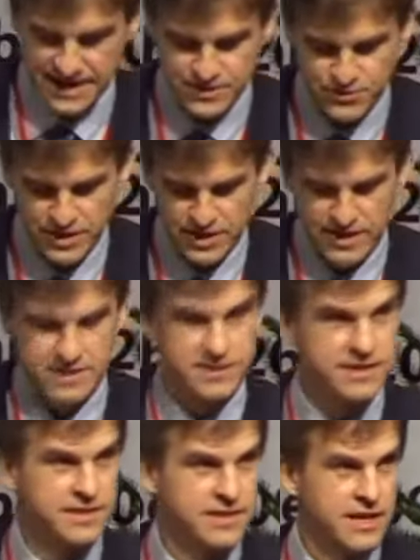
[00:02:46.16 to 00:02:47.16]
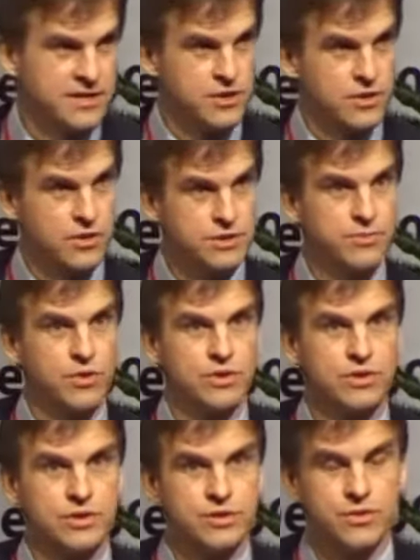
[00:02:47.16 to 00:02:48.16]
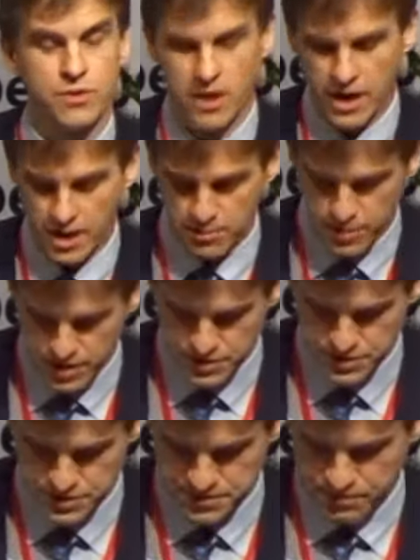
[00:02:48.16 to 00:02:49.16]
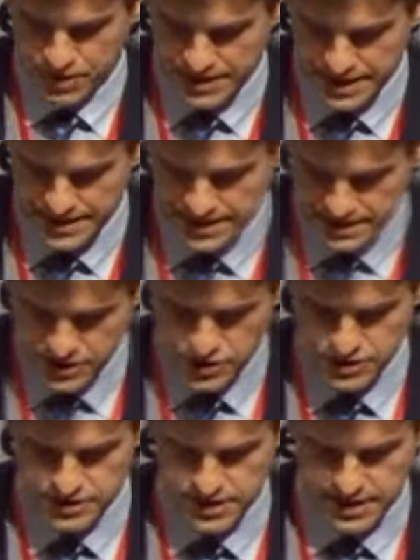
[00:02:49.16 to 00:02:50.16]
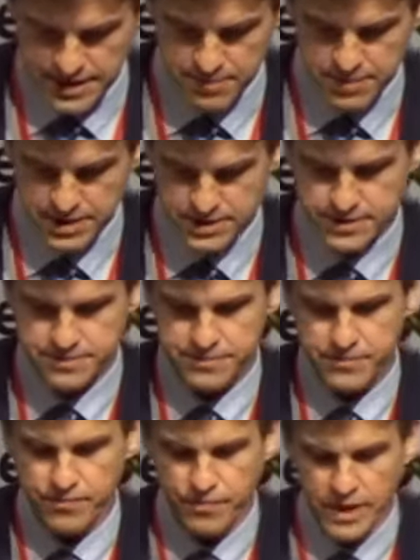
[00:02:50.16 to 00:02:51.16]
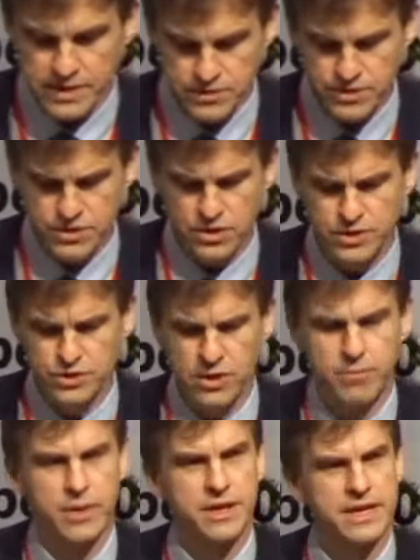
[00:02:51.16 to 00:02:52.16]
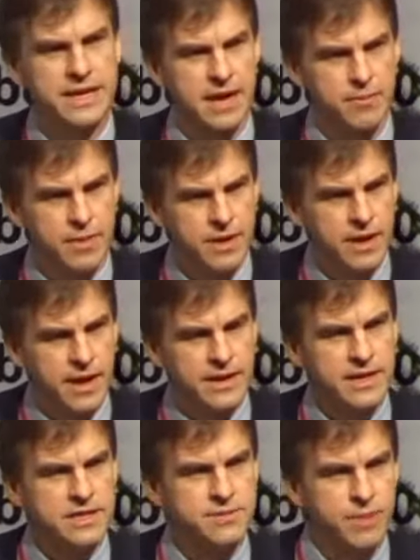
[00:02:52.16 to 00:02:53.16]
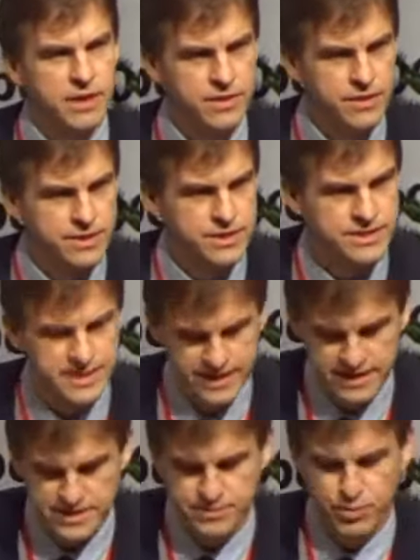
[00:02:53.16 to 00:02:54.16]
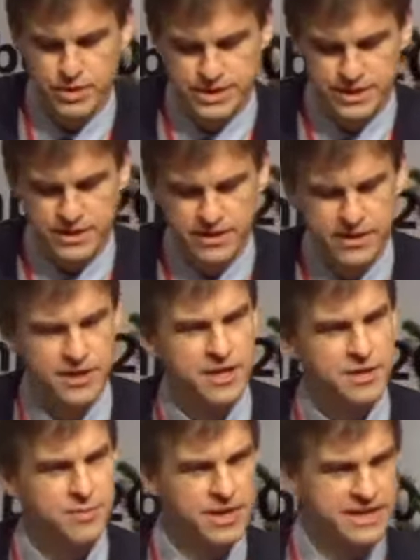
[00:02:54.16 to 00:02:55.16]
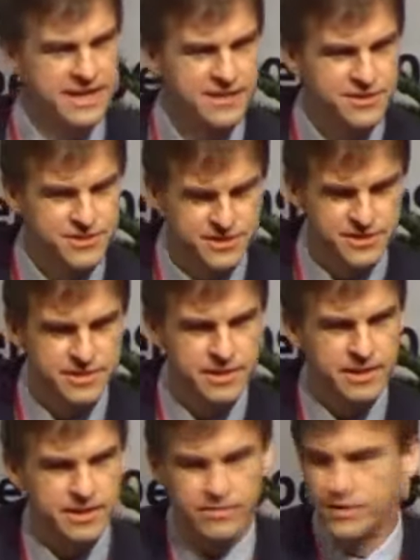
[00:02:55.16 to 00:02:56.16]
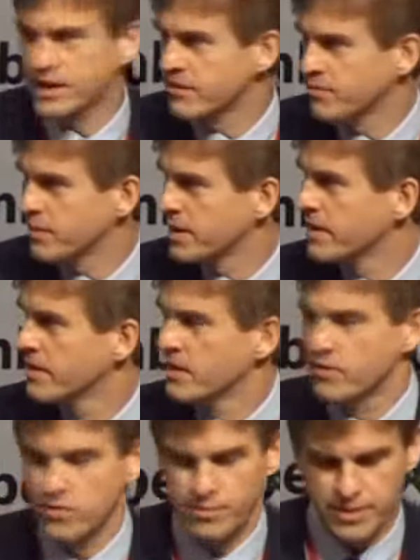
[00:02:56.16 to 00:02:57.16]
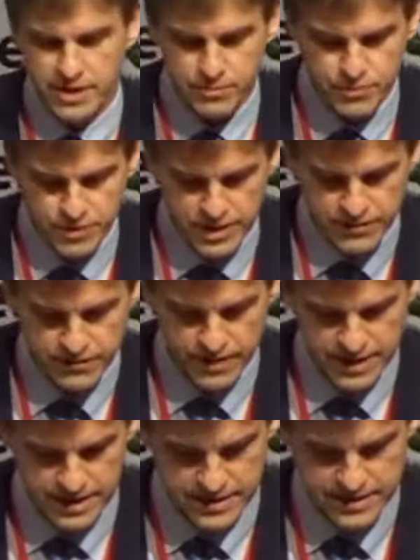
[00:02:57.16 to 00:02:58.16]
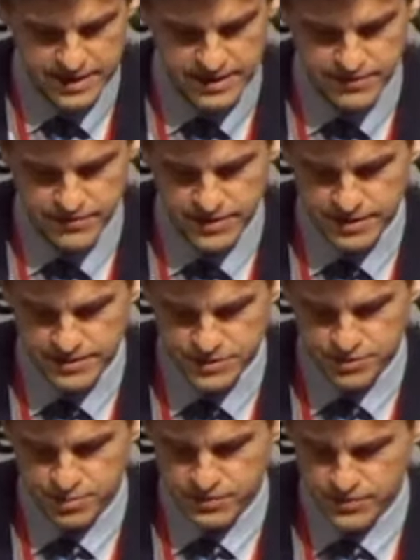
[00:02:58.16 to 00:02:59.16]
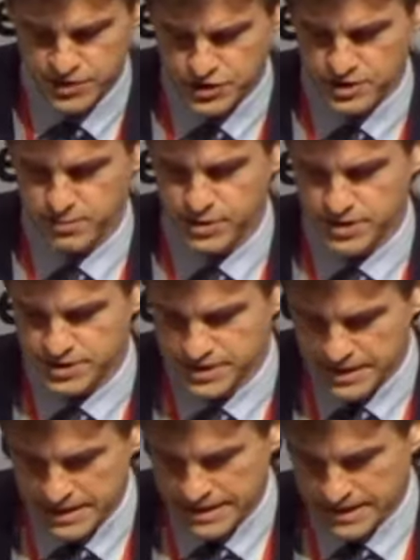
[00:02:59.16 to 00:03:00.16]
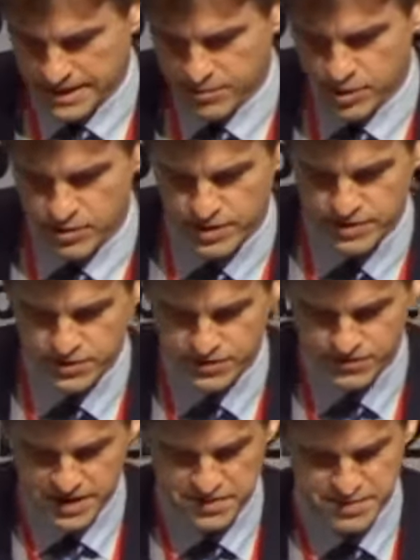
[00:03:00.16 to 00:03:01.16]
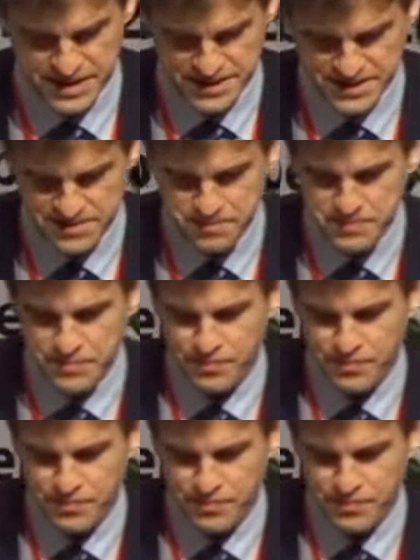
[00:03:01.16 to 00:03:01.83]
and realize that it has a lot more to do about than just the climate. So it's also a money game. And here's my 30 seconds political economy analysis. Forgive me for being brief and very superficial, but I'm only got 5 minutes.